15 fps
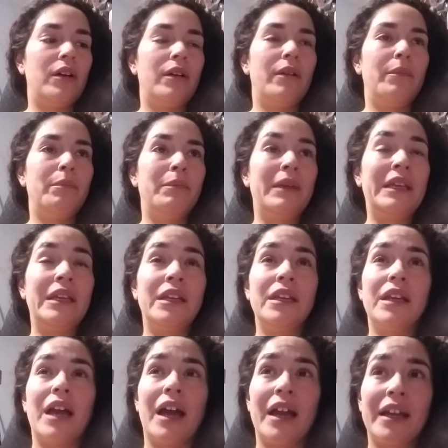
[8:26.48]
me,
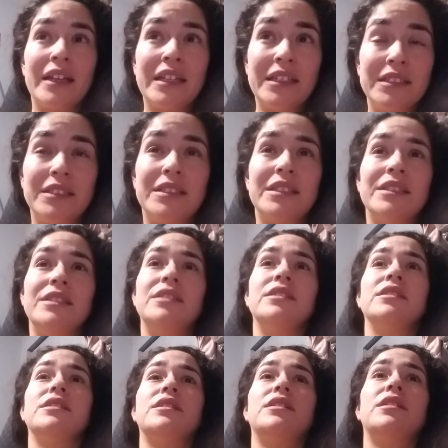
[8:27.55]
I
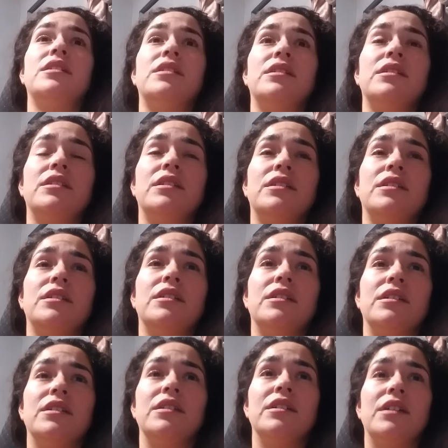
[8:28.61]
didn't
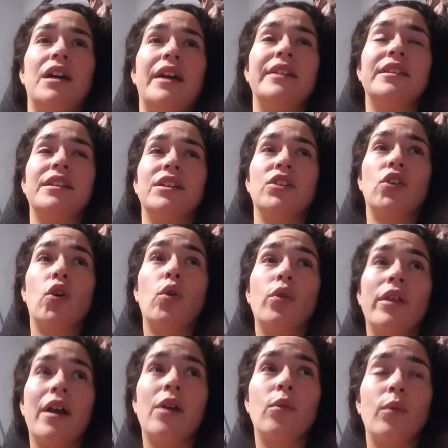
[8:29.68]
go
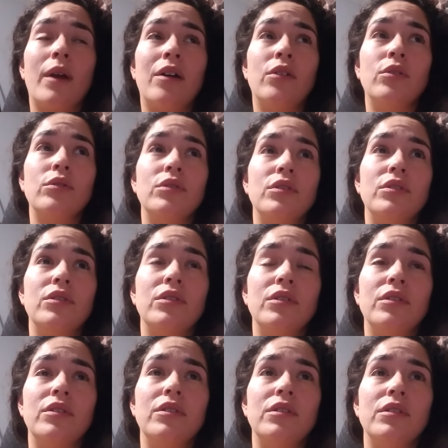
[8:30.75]
that route
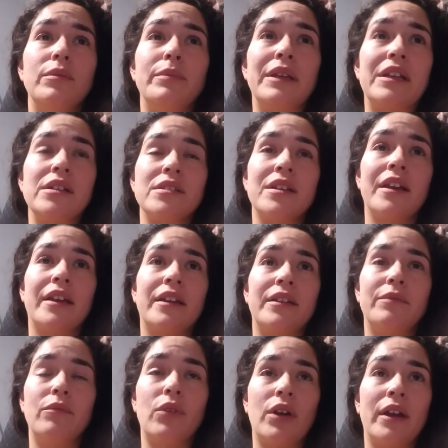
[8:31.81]
because
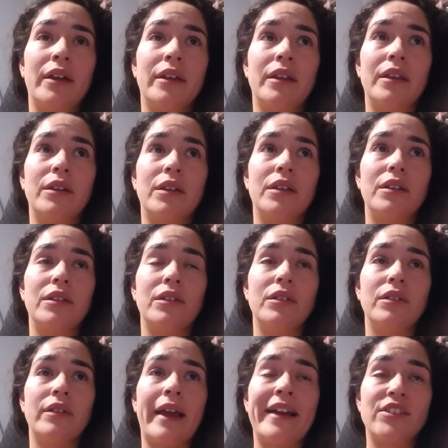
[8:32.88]
I
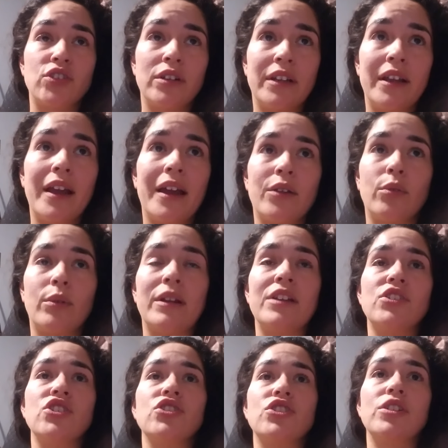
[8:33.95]
actually had
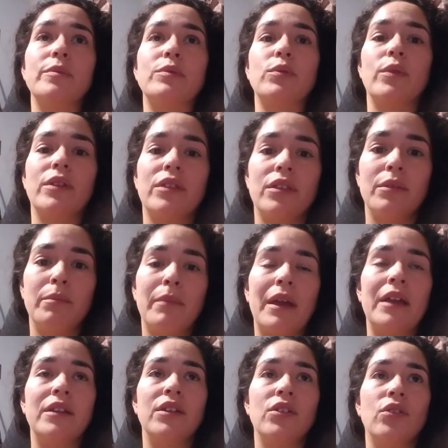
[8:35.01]
relationships with
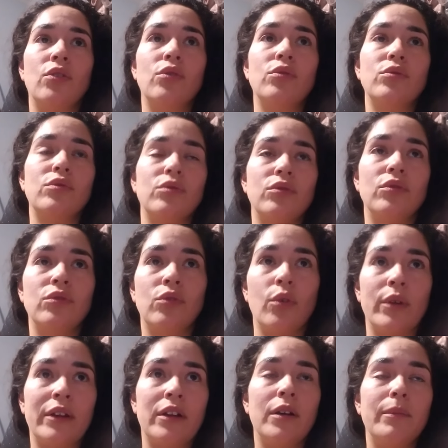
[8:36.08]
men, you know,
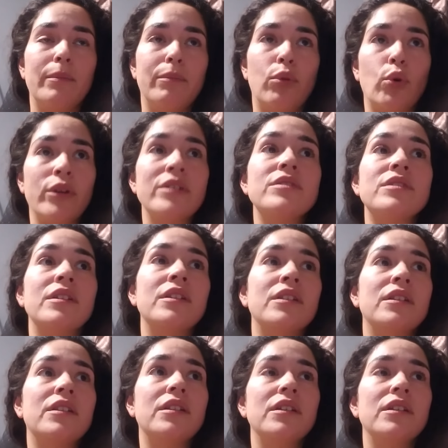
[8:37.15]
growing up, boys, and,